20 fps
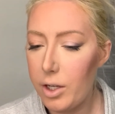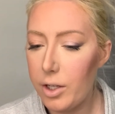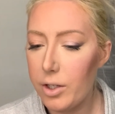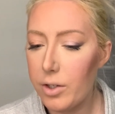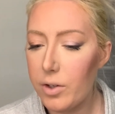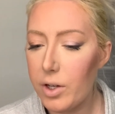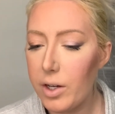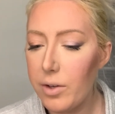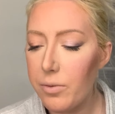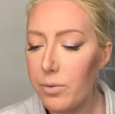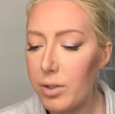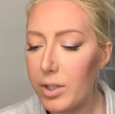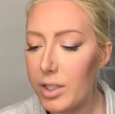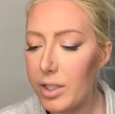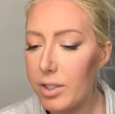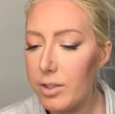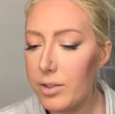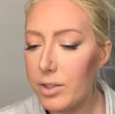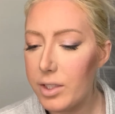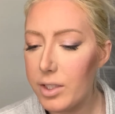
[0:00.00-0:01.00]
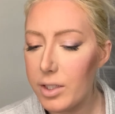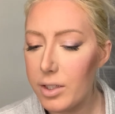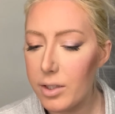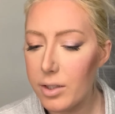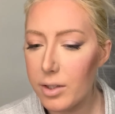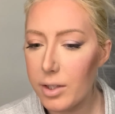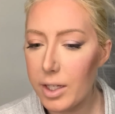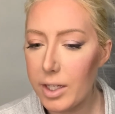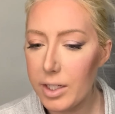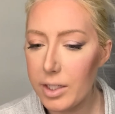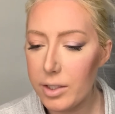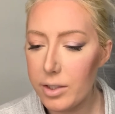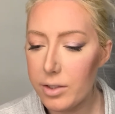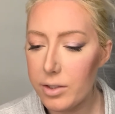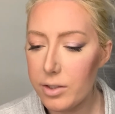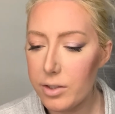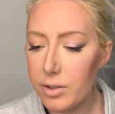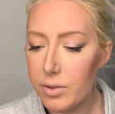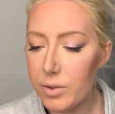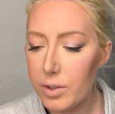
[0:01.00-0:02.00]
You know what I really used to like
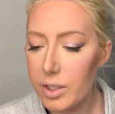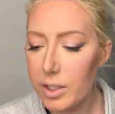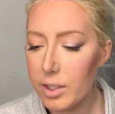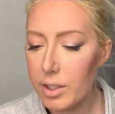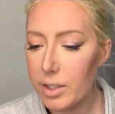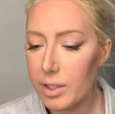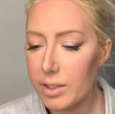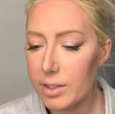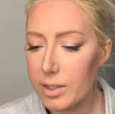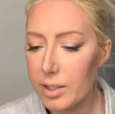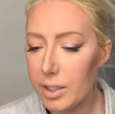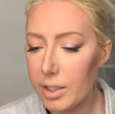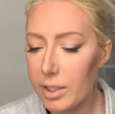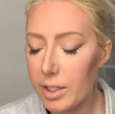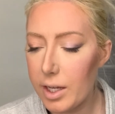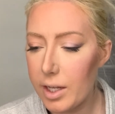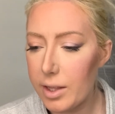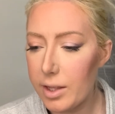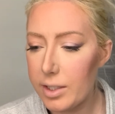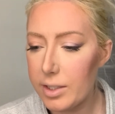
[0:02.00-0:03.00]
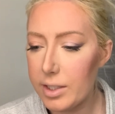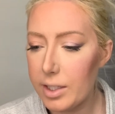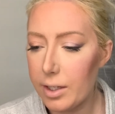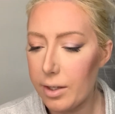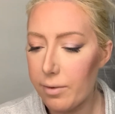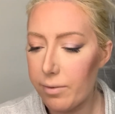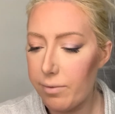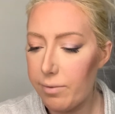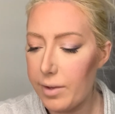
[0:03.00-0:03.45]
doing is I had this like